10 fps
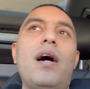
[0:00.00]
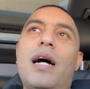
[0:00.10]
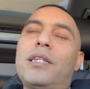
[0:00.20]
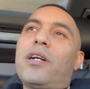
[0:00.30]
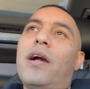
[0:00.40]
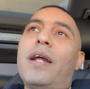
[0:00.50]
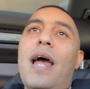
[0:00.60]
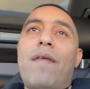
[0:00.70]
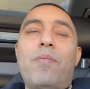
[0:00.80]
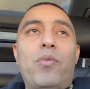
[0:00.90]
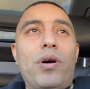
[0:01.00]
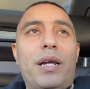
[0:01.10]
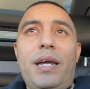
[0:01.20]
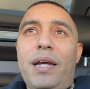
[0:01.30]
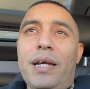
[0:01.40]
I started having more
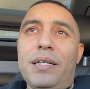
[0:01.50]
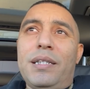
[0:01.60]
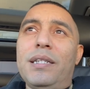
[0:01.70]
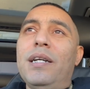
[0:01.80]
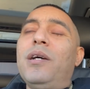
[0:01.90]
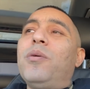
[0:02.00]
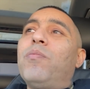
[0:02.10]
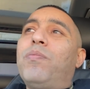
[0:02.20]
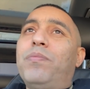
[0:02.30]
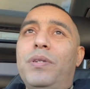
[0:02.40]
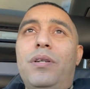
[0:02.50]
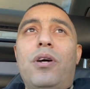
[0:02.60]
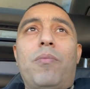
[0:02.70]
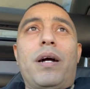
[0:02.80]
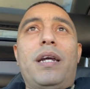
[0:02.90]
kids. You
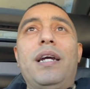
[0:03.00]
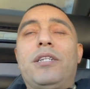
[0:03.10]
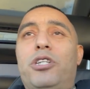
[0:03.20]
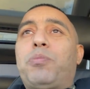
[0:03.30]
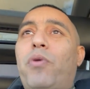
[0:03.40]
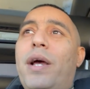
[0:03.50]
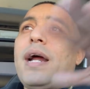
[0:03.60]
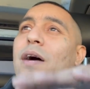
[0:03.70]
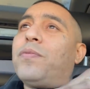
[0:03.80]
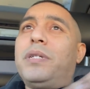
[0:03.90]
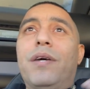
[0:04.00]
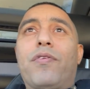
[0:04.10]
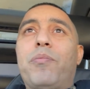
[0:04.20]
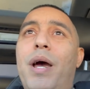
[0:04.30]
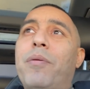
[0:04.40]
know, my kids are spread out from
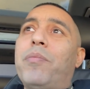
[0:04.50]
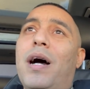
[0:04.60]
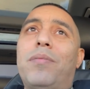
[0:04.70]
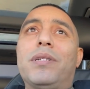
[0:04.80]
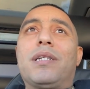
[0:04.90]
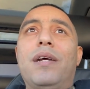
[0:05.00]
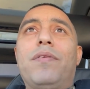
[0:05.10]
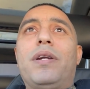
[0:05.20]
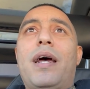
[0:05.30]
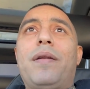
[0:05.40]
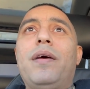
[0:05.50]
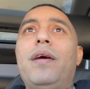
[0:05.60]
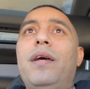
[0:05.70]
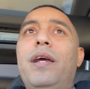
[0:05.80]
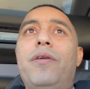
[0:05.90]
different baby mamas living at
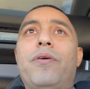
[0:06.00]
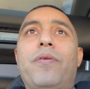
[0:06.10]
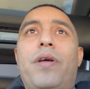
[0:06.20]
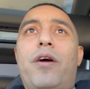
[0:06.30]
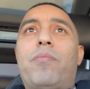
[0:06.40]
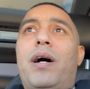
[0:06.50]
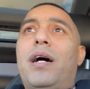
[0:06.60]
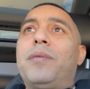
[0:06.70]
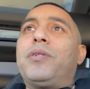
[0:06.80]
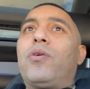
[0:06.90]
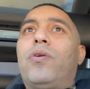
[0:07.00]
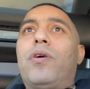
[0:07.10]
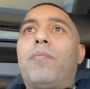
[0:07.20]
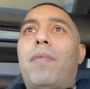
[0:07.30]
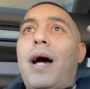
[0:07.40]
either their moms
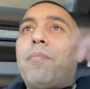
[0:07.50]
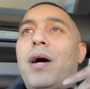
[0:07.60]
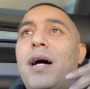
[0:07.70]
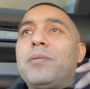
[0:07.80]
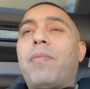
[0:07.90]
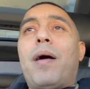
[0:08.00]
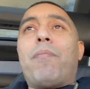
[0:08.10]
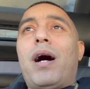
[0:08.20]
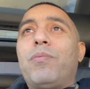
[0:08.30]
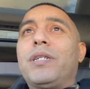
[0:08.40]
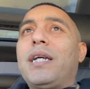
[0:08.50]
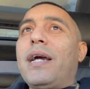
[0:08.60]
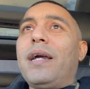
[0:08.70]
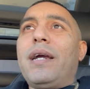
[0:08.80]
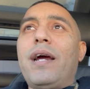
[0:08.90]
or my mom. My mom was
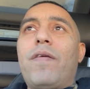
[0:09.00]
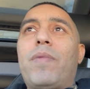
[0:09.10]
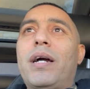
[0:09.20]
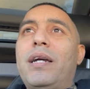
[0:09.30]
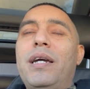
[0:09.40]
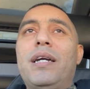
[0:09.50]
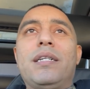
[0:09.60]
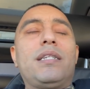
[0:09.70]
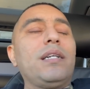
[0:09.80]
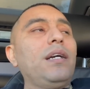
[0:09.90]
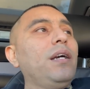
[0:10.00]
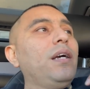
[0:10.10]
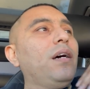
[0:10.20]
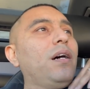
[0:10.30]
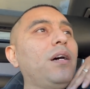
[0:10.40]
taking care of my kids.
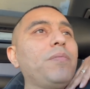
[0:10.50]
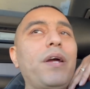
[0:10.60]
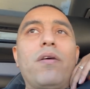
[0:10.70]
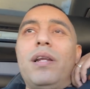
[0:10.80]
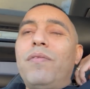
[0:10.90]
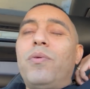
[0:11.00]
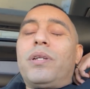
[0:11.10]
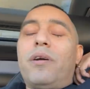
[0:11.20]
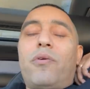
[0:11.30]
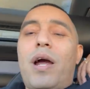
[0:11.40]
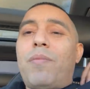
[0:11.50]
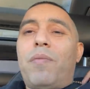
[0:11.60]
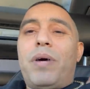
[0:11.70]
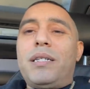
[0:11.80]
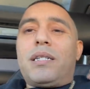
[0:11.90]
Uh, they were living with their grandma
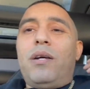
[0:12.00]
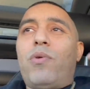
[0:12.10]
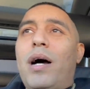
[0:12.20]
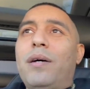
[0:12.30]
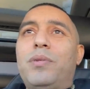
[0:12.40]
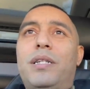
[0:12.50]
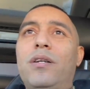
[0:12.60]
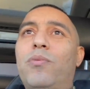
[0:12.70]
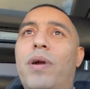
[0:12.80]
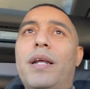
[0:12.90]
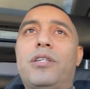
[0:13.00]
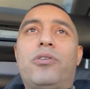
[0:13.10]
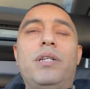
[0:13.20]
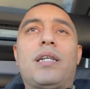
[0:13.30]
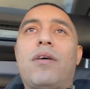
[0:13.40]
basically while I was still ran the
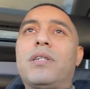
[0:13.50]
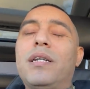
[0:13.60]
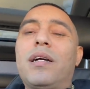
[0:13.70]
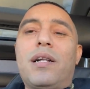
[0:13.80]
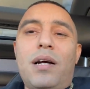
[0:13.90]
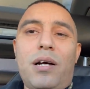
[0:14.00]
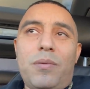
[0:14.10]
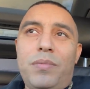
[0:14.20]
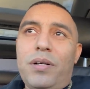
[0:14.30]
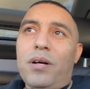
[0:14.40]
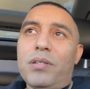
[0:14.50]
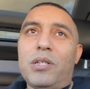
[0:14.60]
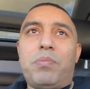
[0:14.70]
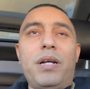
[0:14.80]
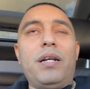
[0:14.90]
streets. I was in the club, you know,
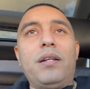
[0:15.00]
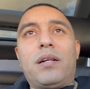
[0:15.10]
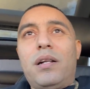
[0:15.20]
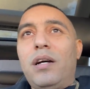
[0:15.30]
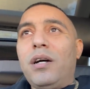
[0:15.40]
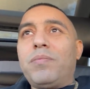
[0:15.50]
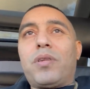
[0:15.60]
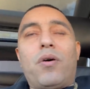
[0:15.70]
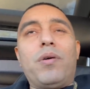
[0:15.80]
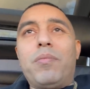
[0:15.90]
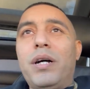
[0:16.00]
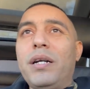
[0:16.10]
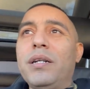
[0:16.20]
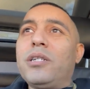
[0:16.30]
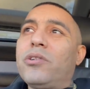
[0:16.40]
just being in the club, throwing money
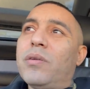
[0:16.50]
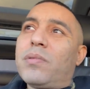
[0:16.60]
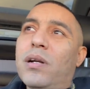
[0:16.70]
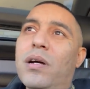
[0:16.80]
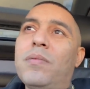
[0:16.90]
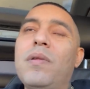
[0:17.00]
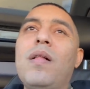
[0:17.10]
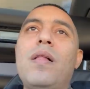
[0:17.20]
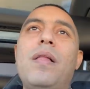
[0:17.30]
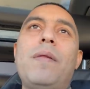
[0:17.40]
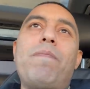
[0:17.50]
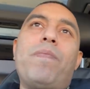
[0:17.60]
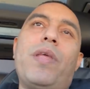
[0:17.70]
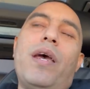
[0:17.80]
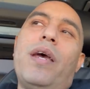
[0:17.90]
in the strip club.
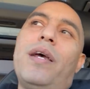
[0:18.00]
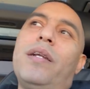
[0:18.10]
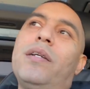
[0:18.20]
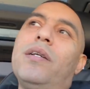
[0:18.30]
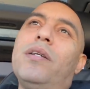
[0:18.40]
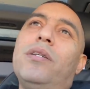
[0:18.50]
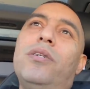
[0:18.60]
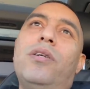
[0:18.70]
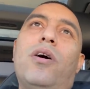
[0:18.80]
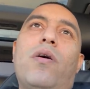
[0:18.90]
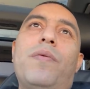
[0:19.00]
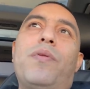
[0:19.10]
And, you know,